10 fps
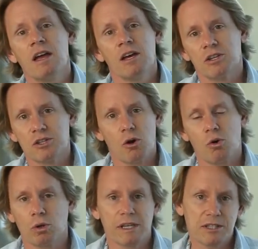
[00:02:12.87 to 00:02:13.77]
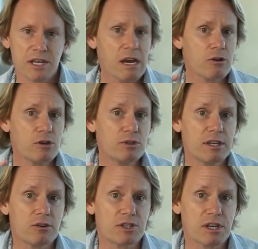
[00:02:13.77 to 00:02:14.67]
So let's say you're
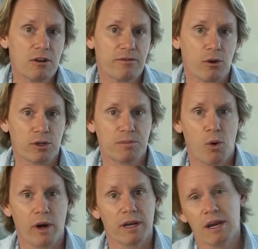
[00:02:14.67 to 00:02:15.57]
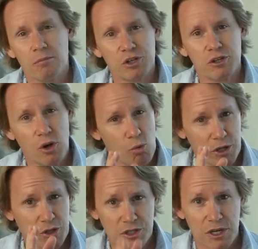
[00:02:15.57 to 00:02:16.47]
using your center focus point, but you don't
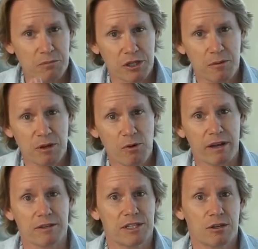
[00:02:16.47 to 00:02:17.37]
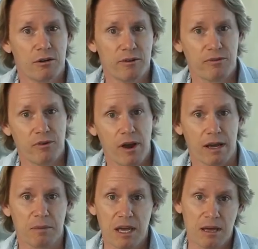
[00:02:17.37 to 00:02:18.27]
want your subject to be right in the center of your
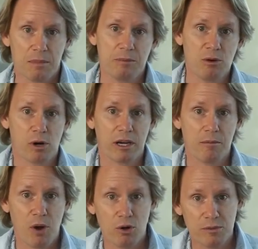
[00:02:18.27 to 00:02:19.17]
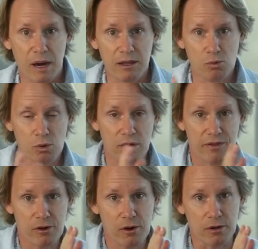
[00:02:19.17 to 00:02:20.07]
frame. Maybe you want to compose by the rule of
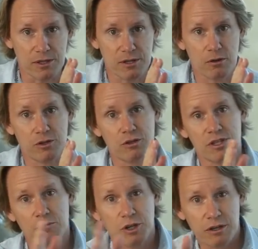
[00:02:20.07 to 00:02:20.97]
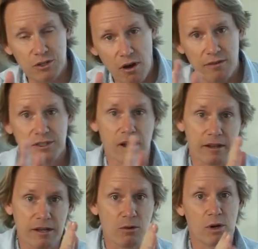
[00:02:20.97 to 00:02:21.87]
thirds so that your subject is off
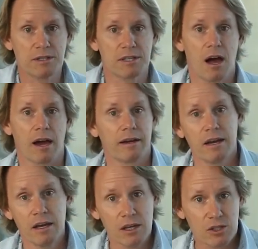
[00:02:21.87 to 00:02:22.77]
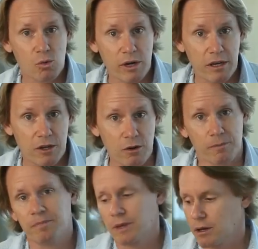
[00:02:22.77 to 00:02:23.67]
slightly to one side. So what do? You
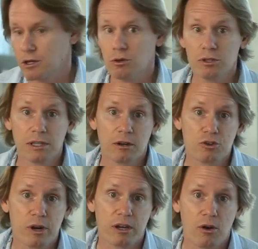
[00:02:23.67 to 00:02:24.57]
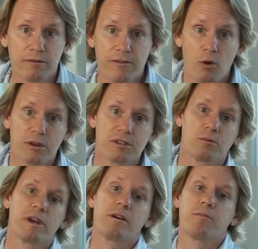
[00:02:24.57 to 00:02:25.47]
use a little trick called focus and
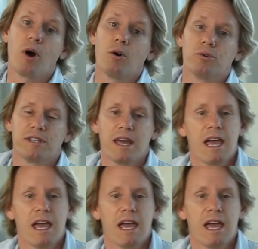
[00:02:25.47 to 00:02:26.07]
recompose.